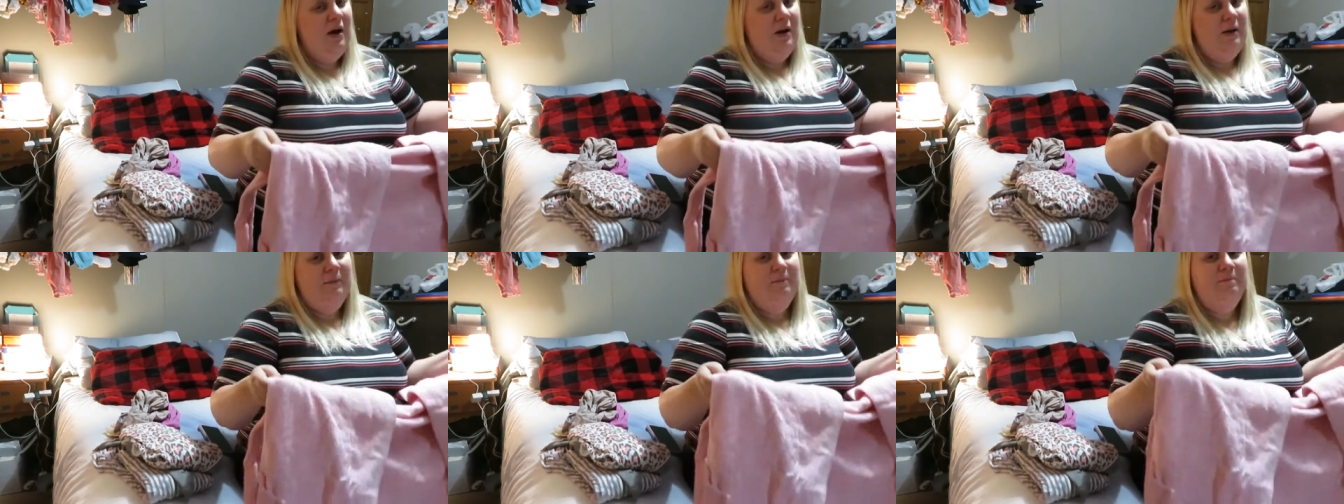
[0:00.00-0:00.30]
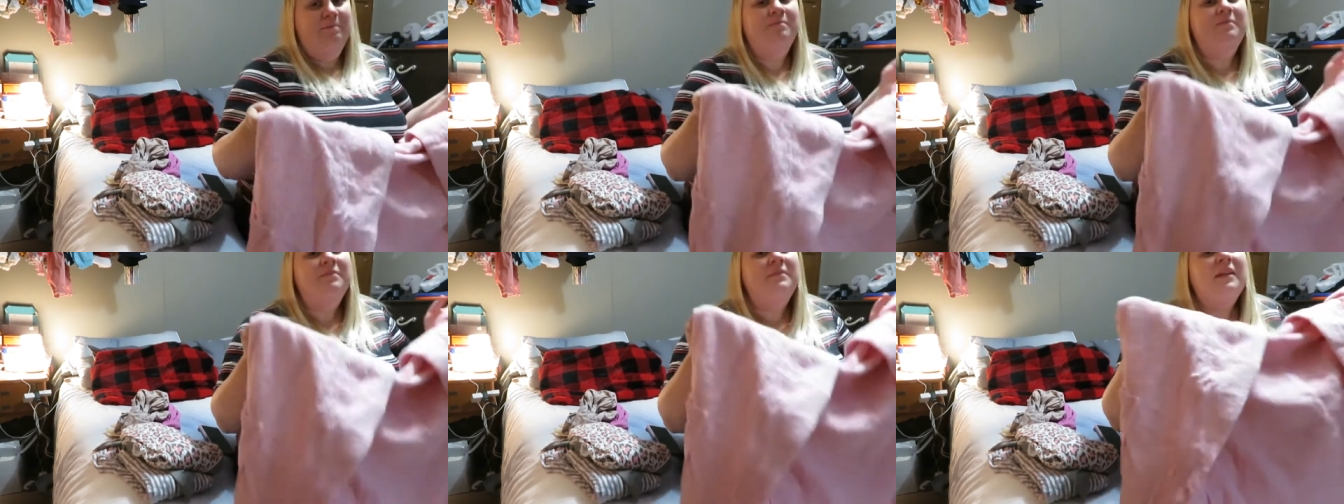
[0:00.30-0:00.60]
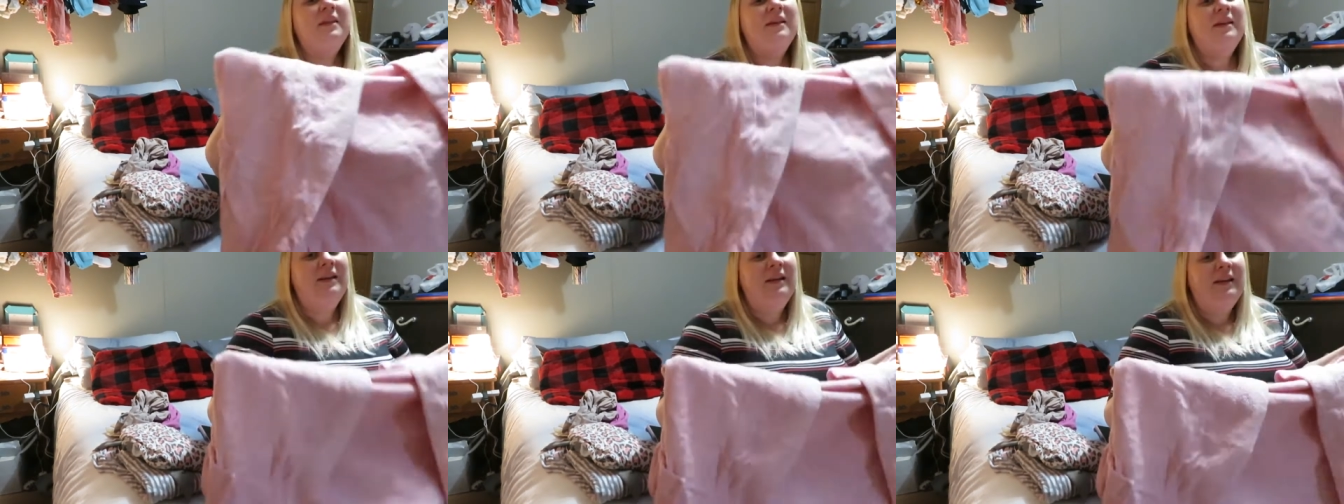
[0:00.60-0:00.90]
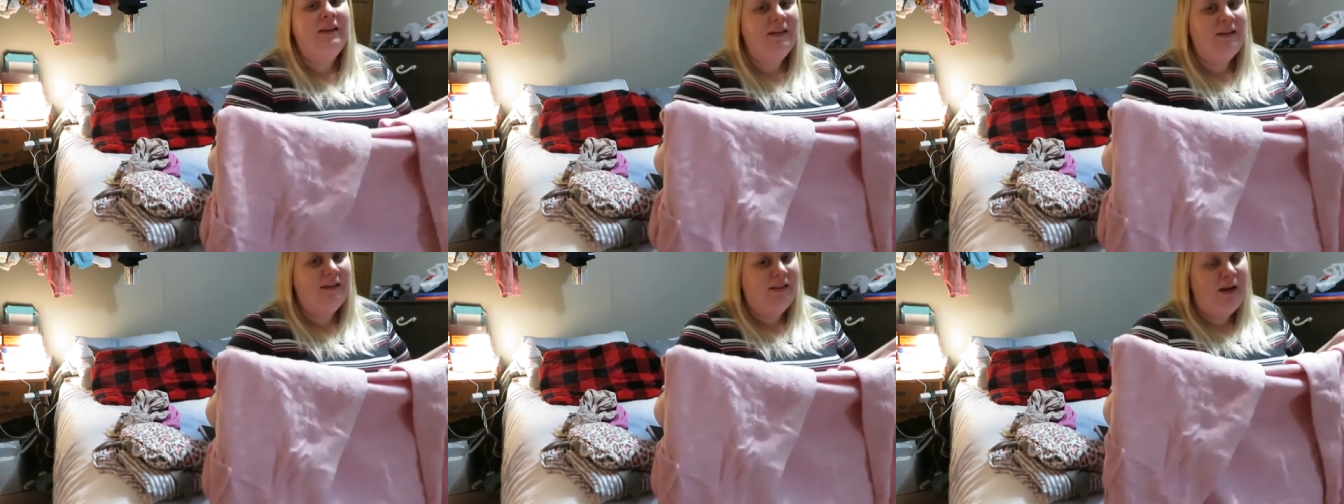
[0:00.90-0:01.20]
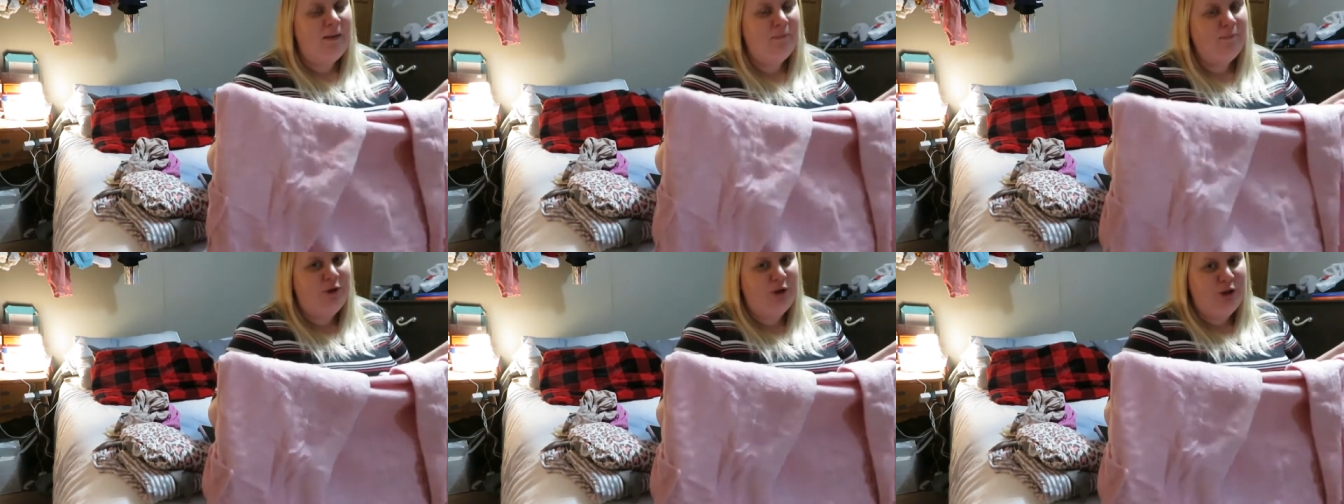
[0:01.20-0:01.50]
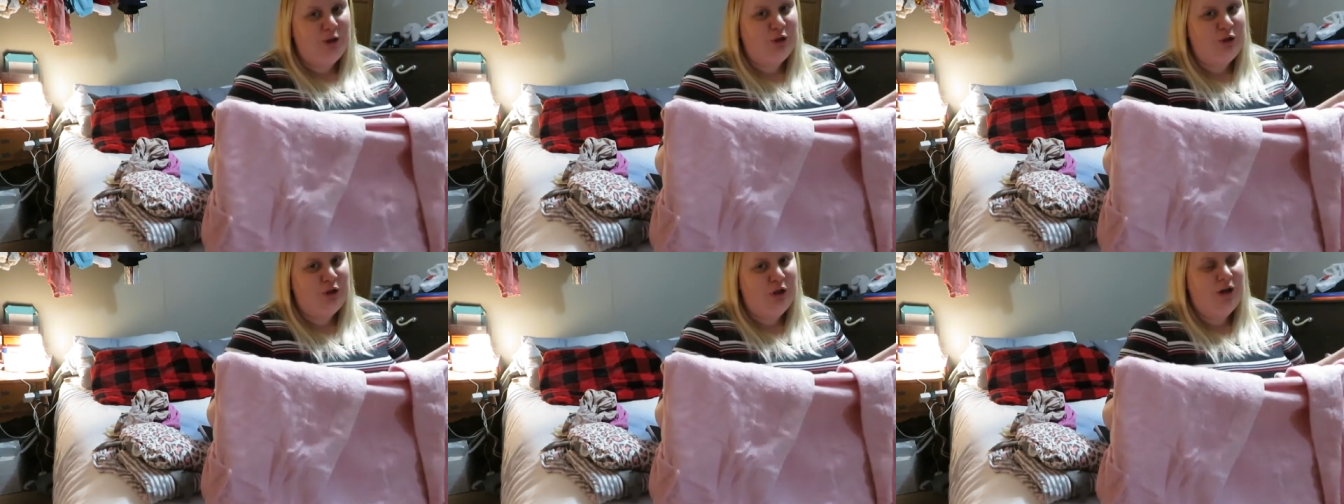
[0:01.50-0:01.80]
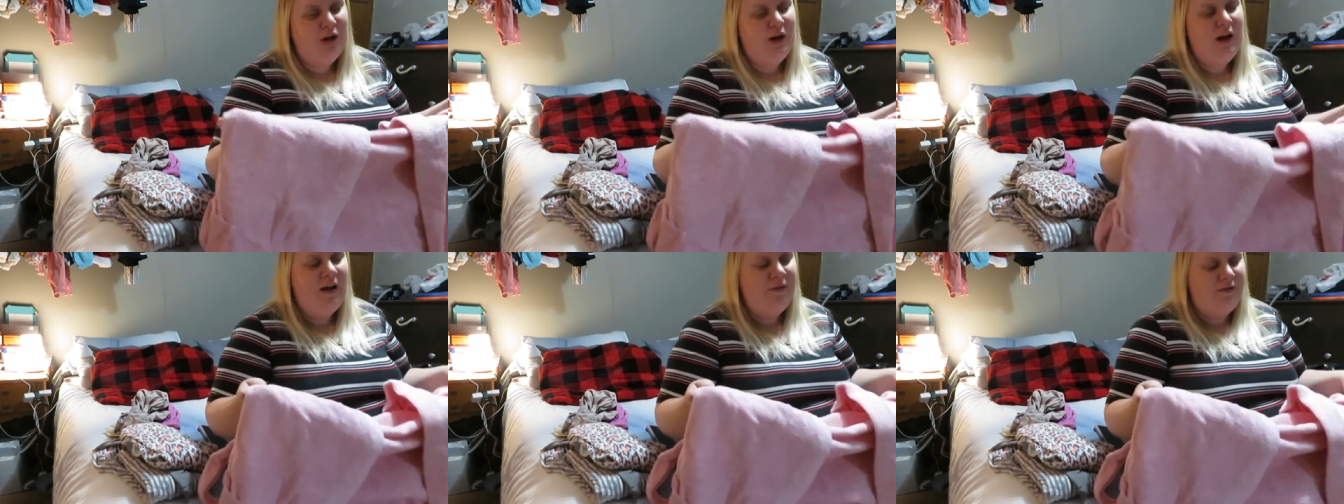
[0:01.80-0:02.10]
um, I'm pretty
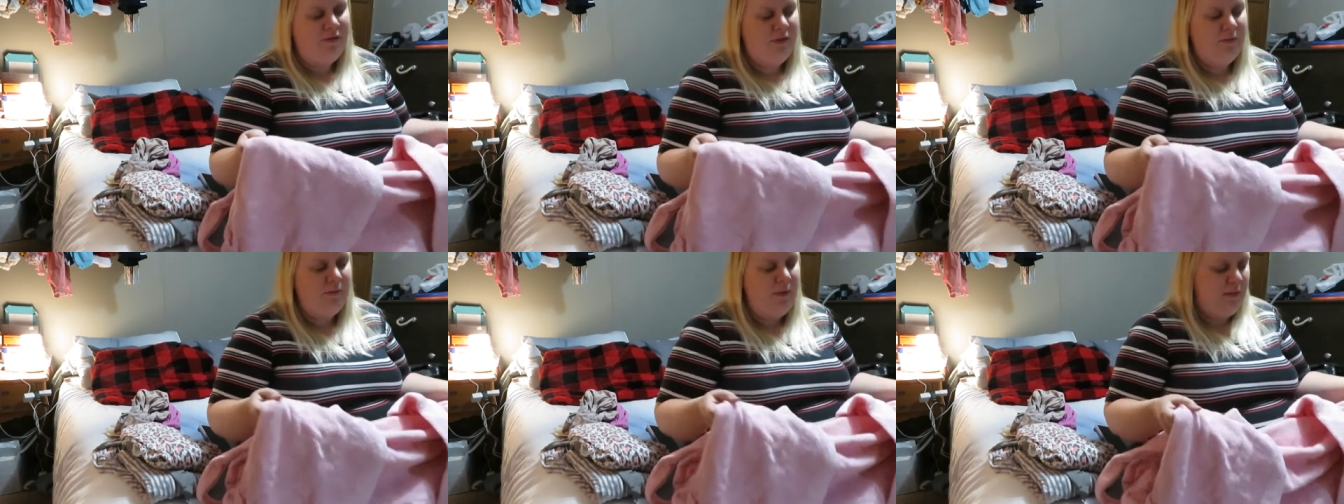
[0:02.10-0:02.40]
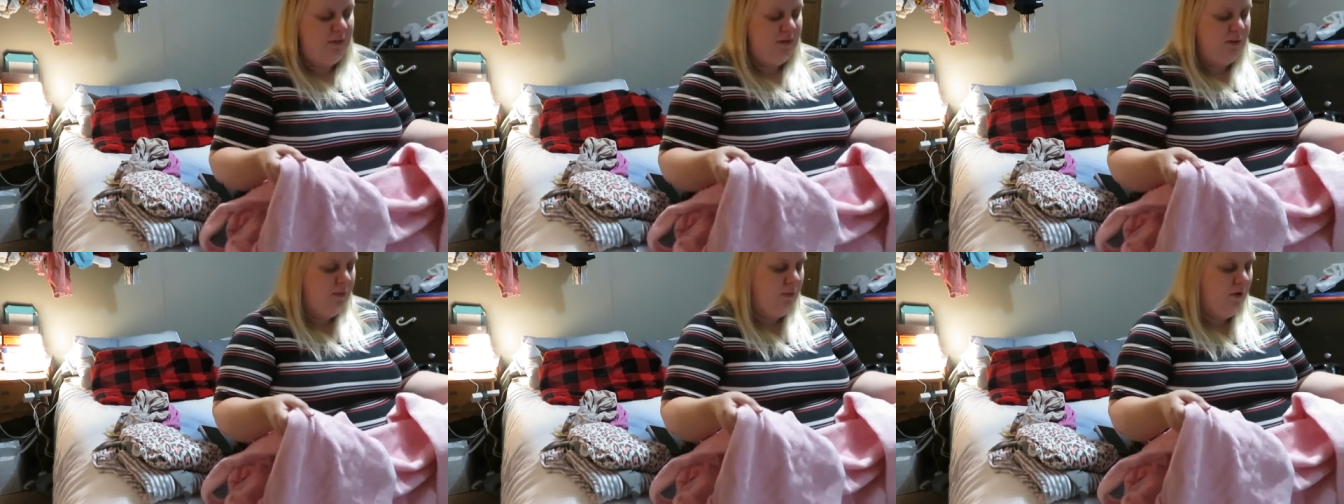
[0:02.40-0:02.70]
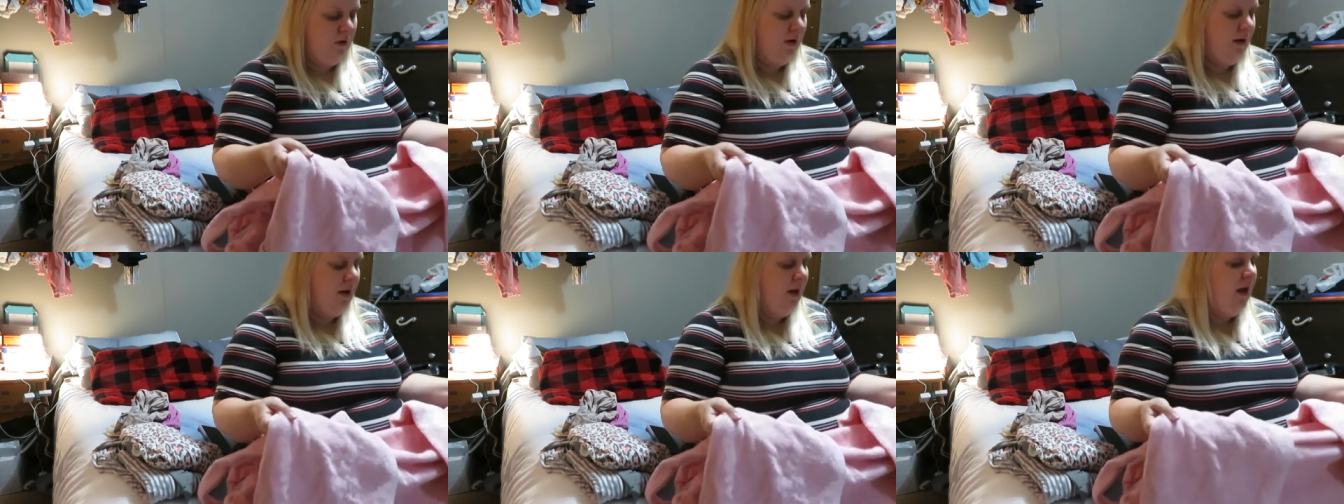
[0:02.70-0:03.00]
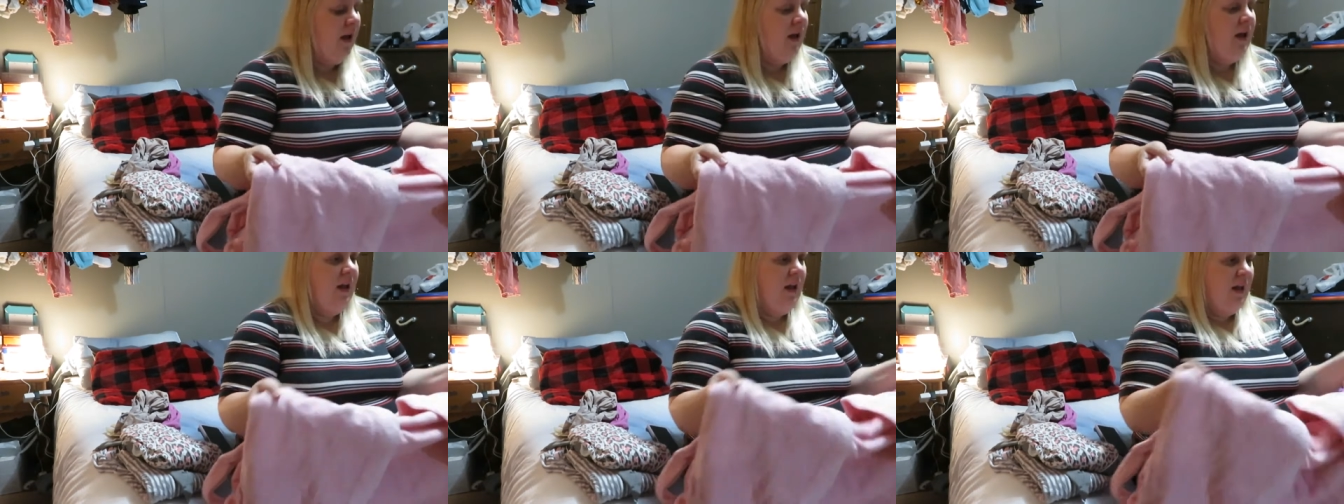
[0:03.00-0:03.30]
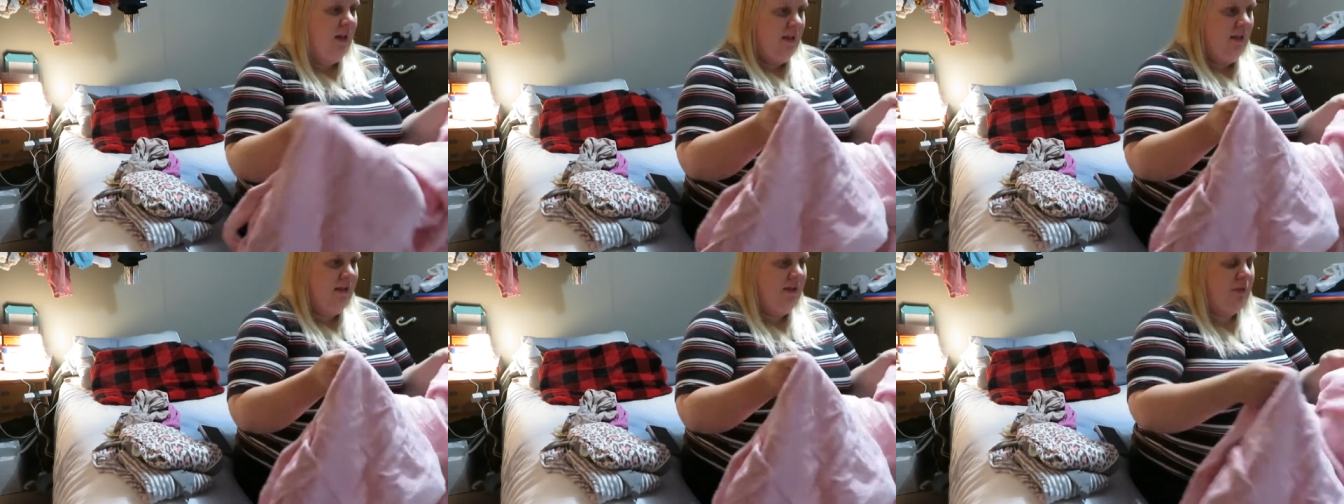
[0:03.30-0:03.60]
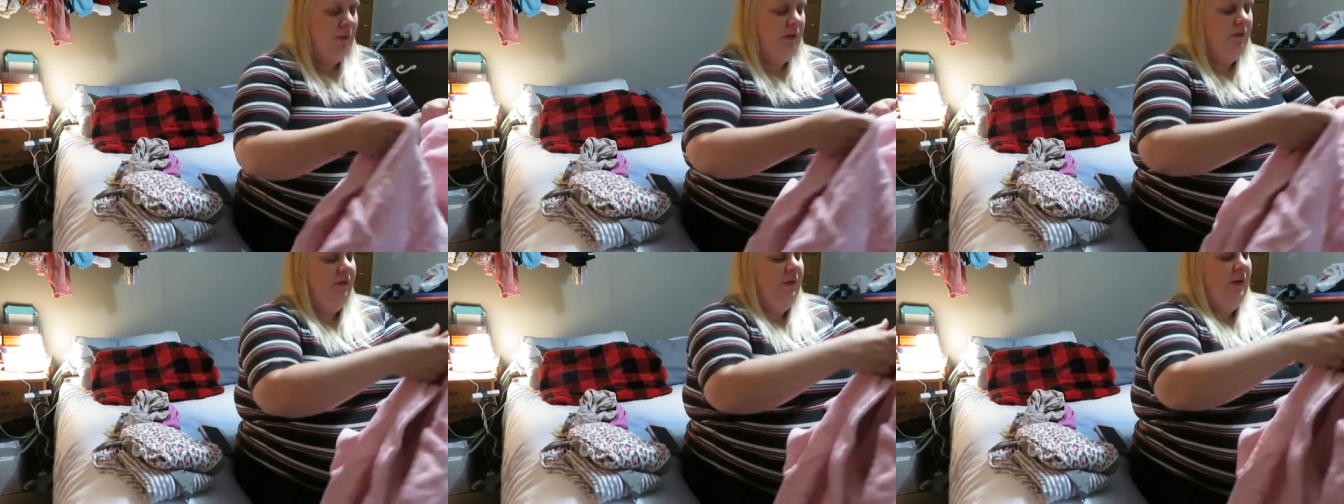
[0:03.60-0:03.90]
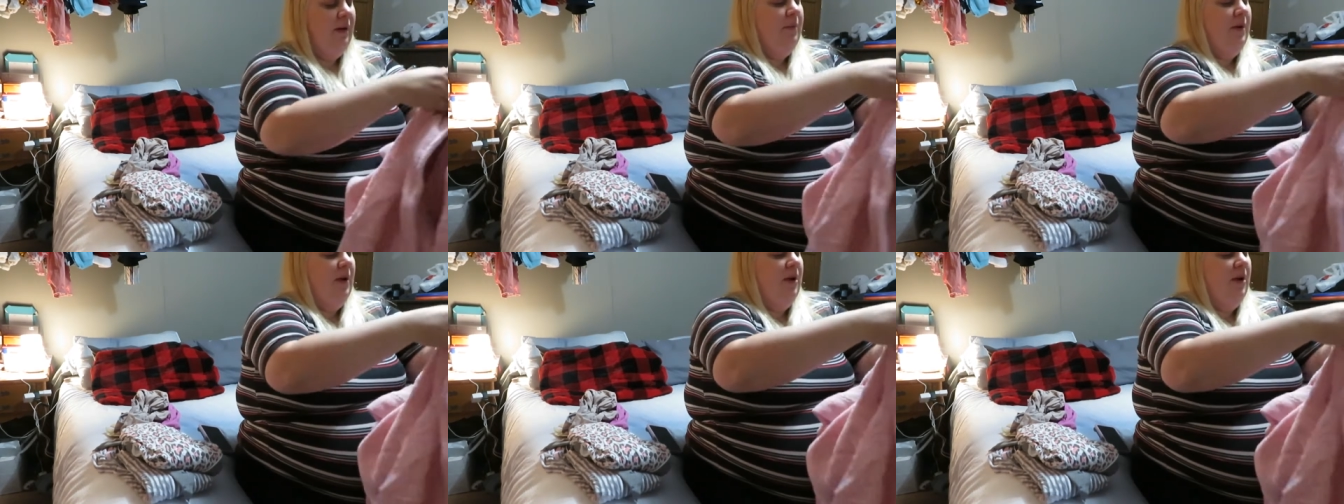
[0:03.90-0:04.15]
sure after the baby's born, this will fit